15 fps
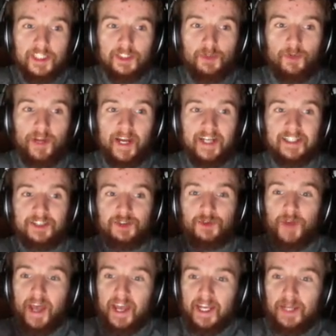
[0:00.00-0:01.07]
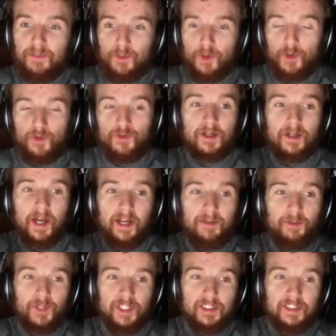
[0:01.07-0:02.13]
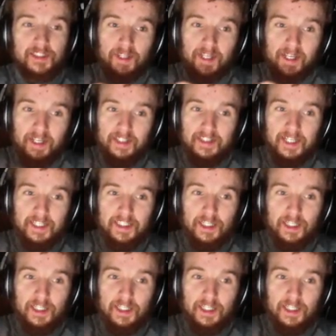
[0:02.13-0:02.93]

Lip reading: react to any moves, and we can see it is actually a